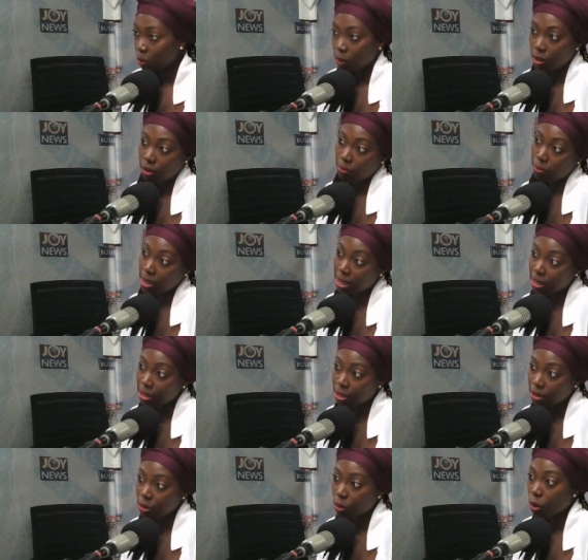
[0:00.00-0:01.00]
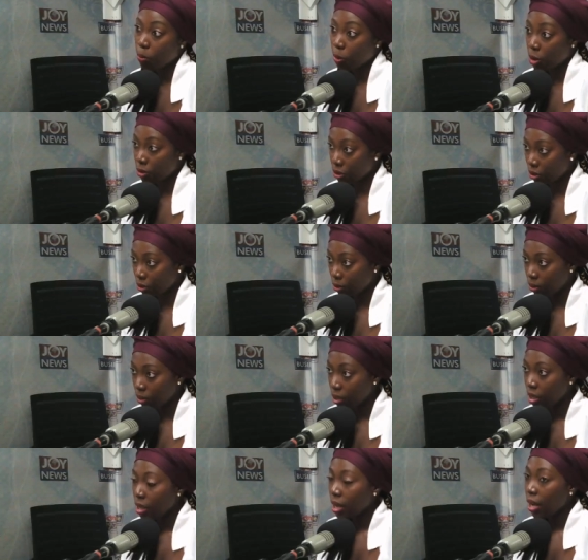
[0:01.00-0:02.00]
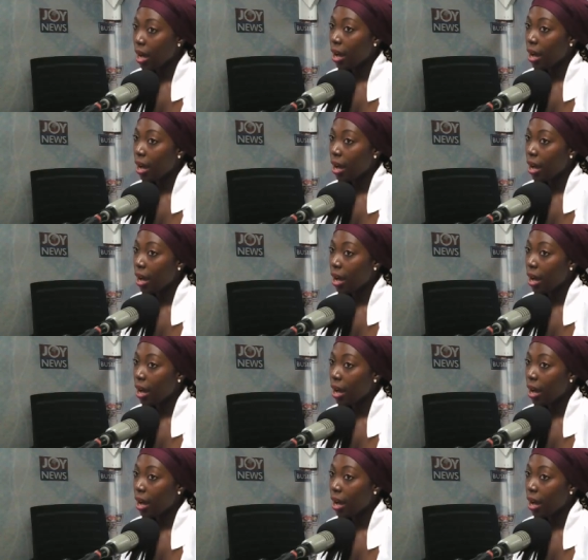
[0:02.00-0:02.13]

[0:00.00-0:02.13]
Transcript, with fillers: whether business or personal? Mm-hmm.